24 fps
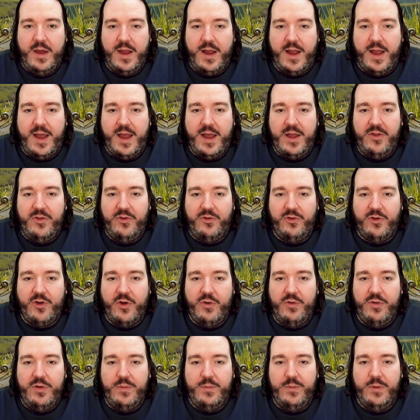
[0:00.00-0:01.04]
And
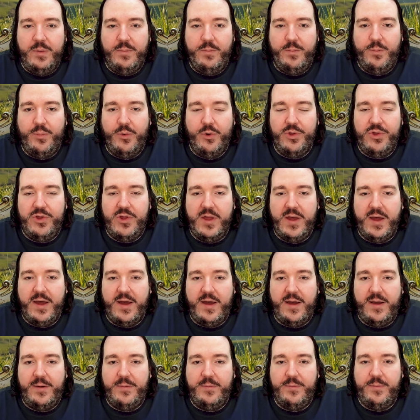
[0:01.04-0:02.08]
so if we put
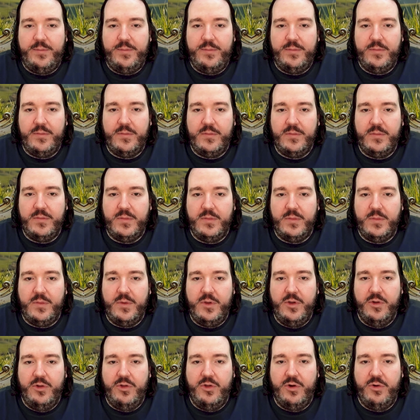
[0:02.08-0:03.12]

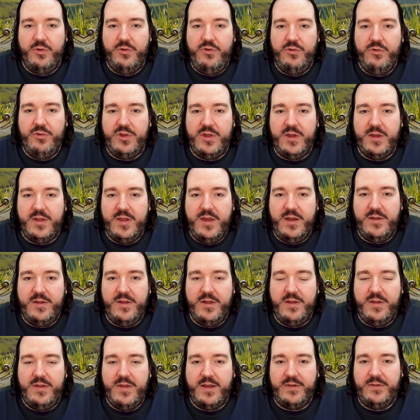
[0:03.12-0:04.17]
new technique
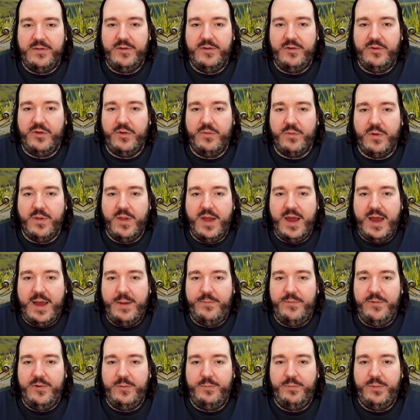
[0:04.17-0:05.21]
that doesn't
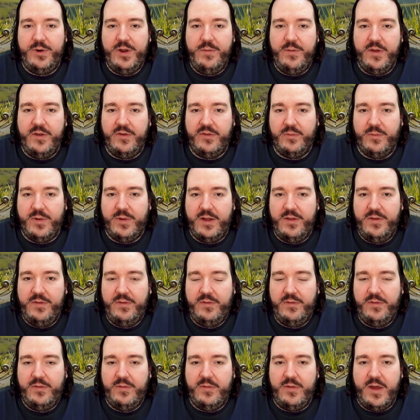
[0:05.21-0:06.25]
overlap with previous
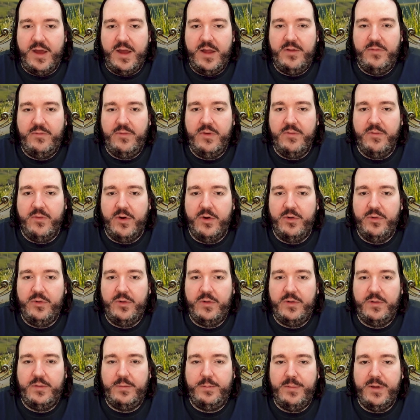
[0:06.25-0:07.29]
ones, then we
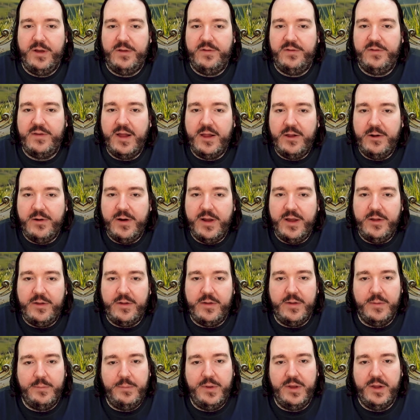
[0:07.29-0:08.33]
won't
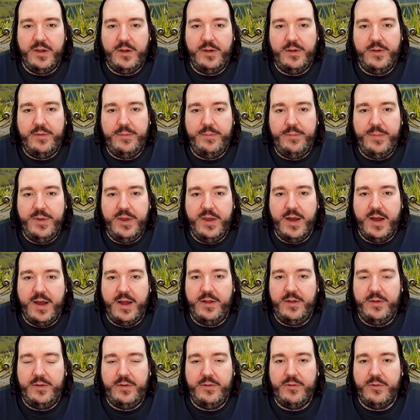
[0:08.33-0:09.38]
accelerate the build
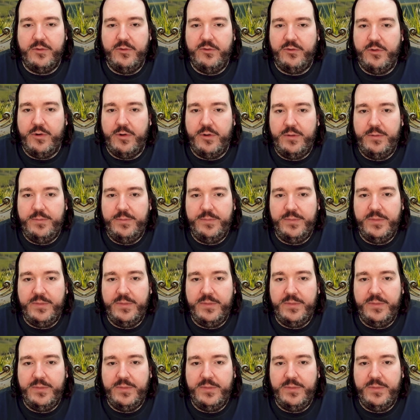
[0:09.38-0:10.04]
beyond control.